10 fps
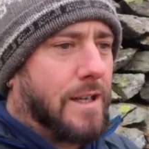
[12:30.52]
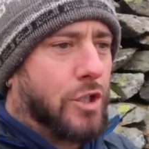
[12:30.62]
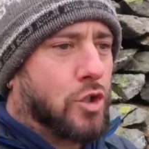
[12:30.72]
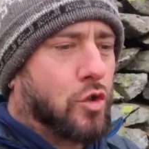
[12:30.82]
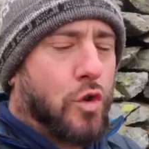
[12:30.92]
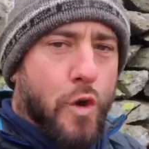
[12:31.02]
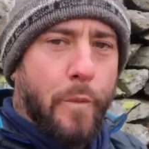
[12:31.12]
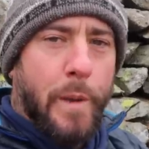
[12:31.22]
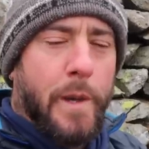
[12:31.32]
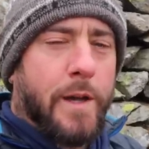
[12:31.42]
a
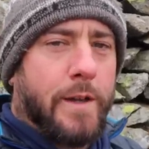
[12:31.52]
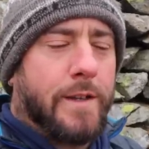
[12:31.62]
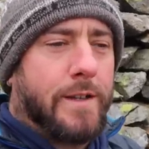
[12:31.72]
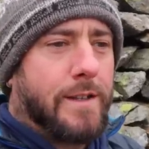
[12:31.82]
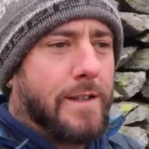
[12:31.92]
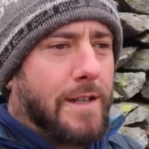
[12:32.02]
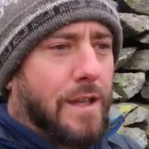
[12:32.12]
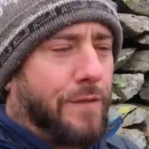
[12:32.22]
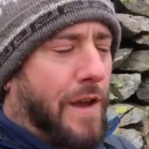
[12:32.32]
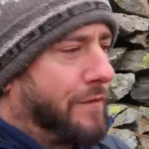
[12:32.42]
trooper,
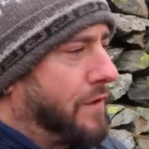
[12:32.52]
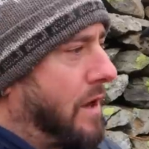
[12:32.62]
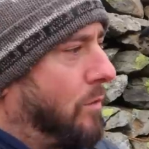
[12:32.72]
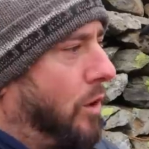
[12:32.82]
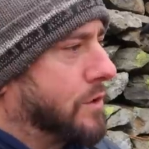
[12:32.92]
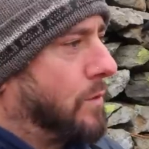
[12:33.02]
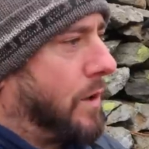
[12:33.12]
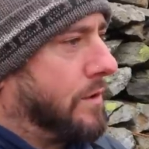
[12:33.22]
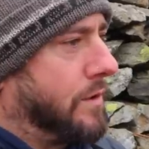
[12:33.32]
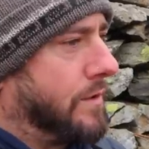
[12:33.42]
if ever there was
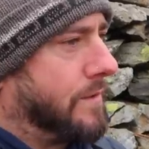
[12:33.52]
one.